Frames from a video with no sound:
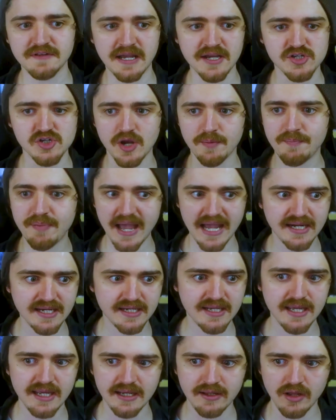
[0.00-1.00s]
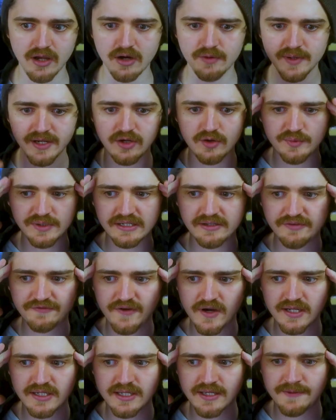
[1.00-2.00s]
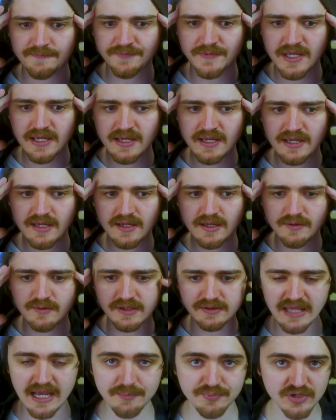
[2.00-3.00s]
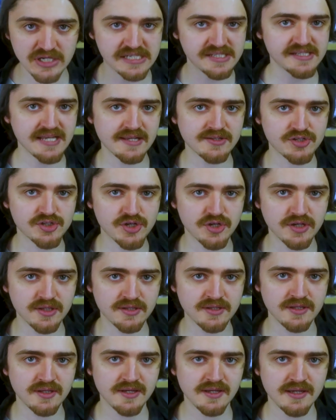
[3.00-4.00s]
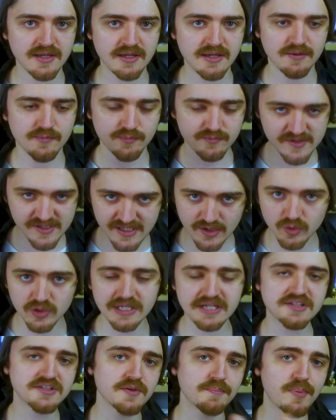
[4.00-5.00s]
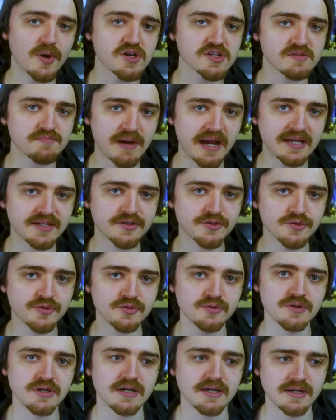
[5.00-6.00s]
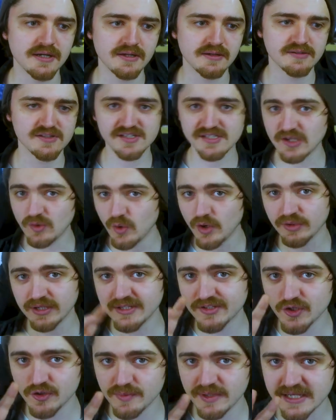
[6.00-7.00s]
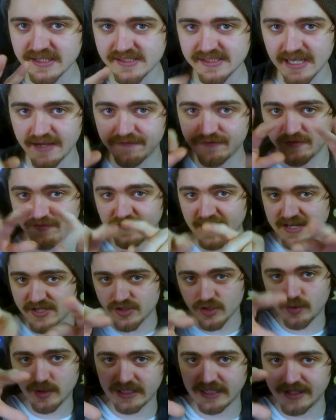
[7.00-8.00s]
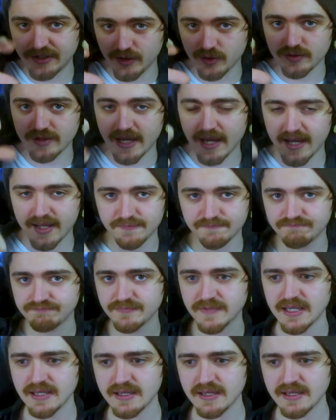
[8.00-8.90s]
Flash are panicking, like, oh my god, we need to find him. That brings tension, still leads to boss battle, still only two minutes left for Flash to quickly do that.